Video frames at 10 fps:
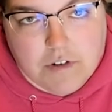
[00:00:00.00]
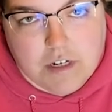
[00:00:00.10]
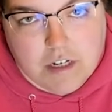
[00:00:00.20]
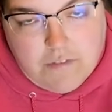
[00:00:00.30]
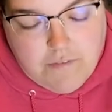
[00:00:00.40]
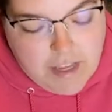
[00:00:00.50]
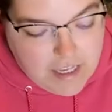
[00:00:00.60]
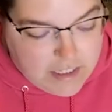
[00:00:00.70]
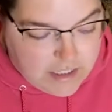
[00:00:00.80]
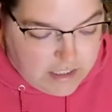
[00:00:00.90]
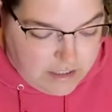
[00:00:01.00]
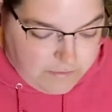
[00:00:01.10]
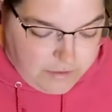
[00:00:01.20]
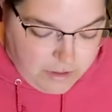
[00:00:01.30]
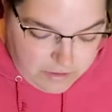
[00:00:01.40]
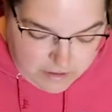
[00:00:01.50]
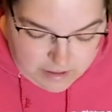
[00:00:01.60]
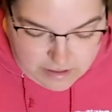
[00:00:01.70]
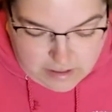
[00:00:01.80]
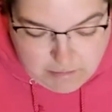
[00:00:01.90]
your face, your
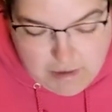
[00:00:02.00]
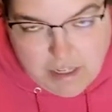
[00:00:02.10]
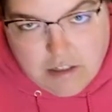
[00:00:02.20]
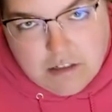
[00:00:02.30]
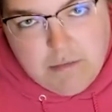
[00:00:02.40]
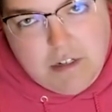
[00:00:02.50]
floor, your bedroom,